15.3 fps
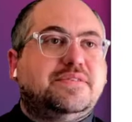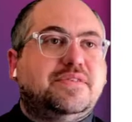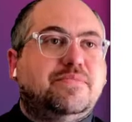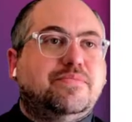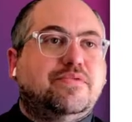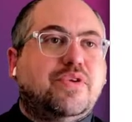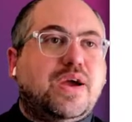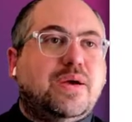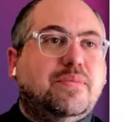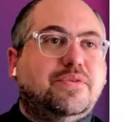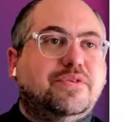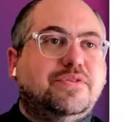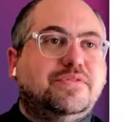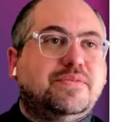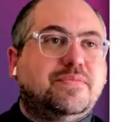it some
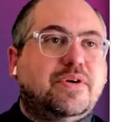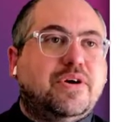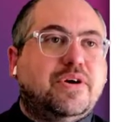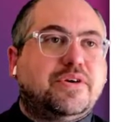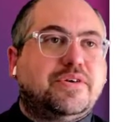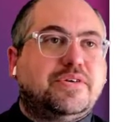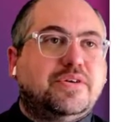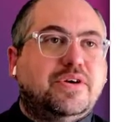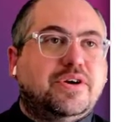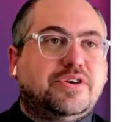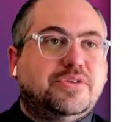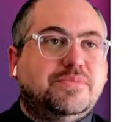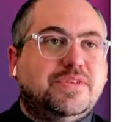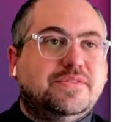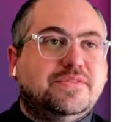parameters, some
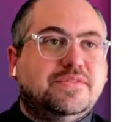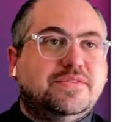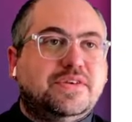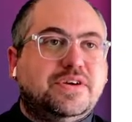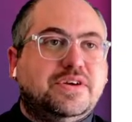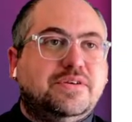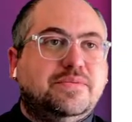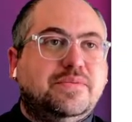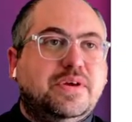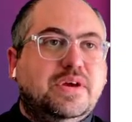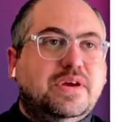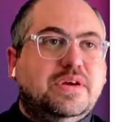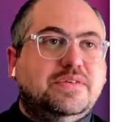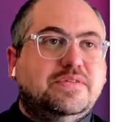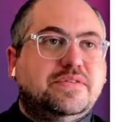arguments here.
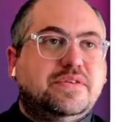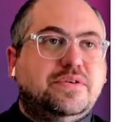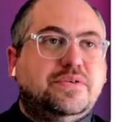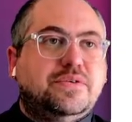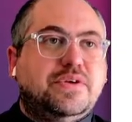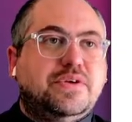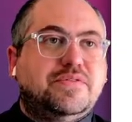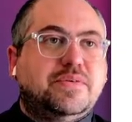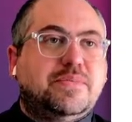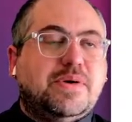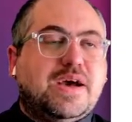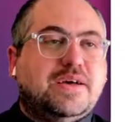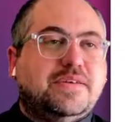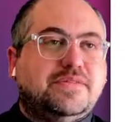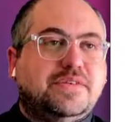So you have to
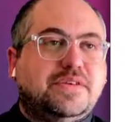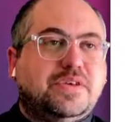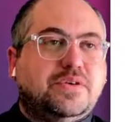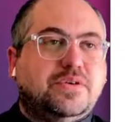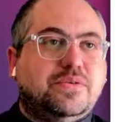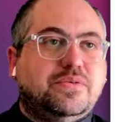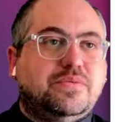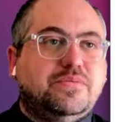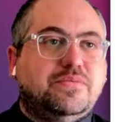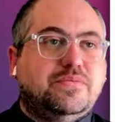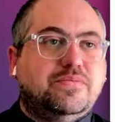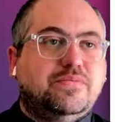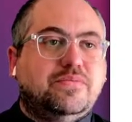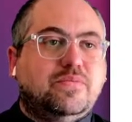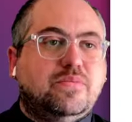pass it,
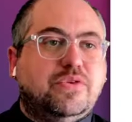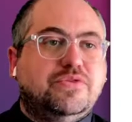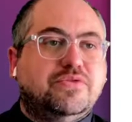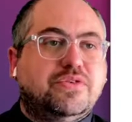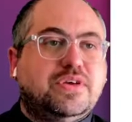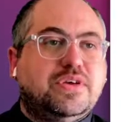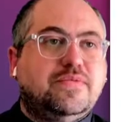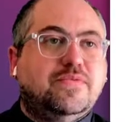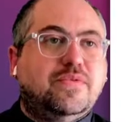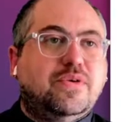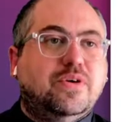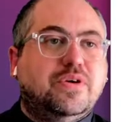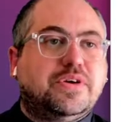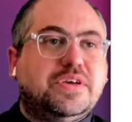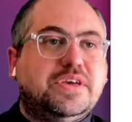what you're looking
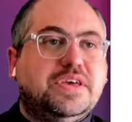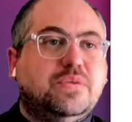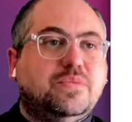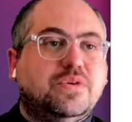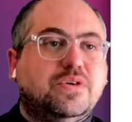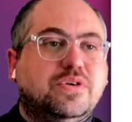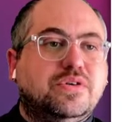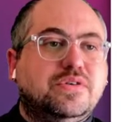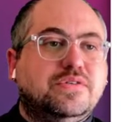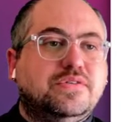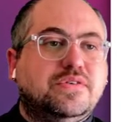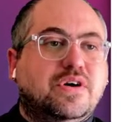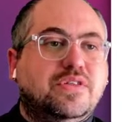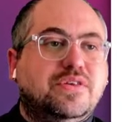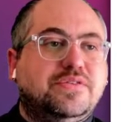for,
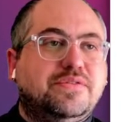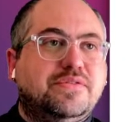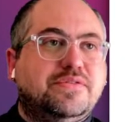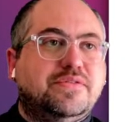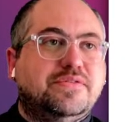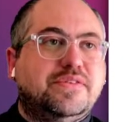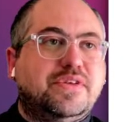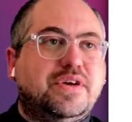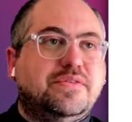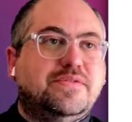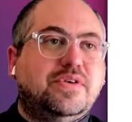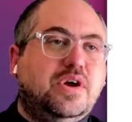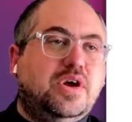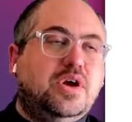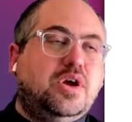keywords, all those sorts of
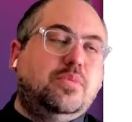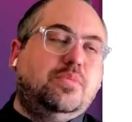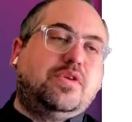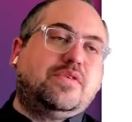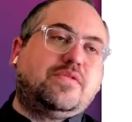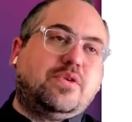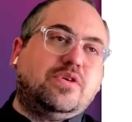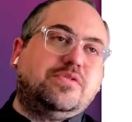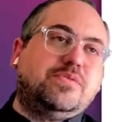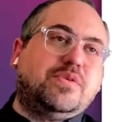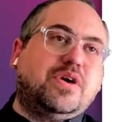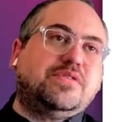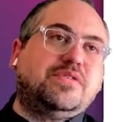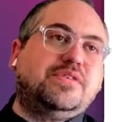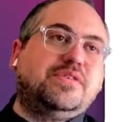stuff. But of course,
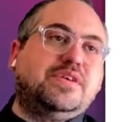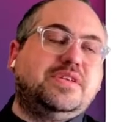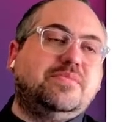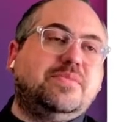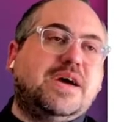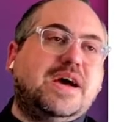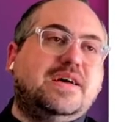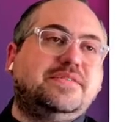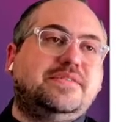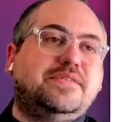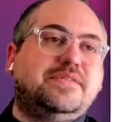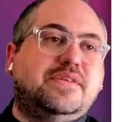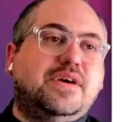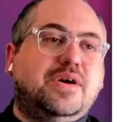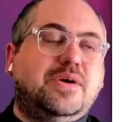we also need to
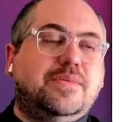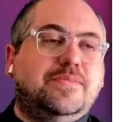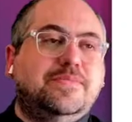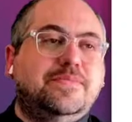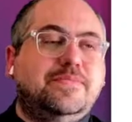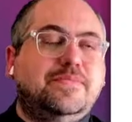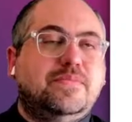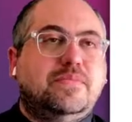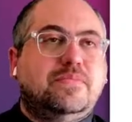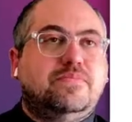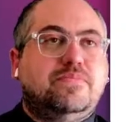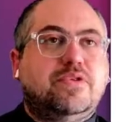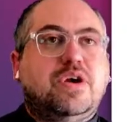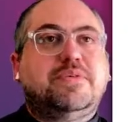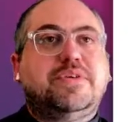pass
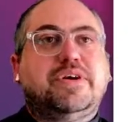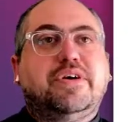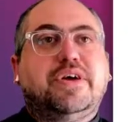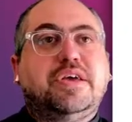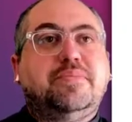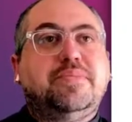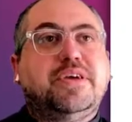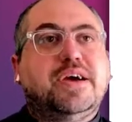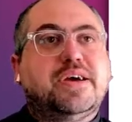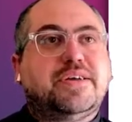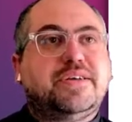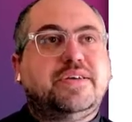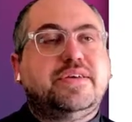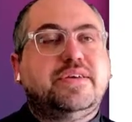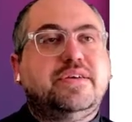probably our API
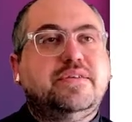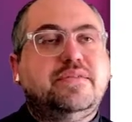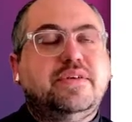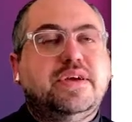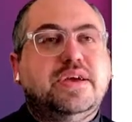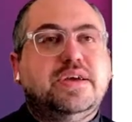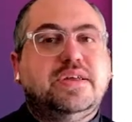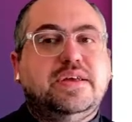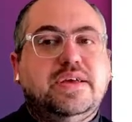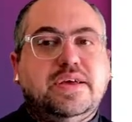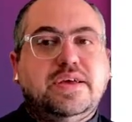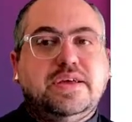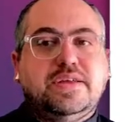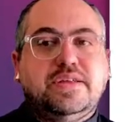key and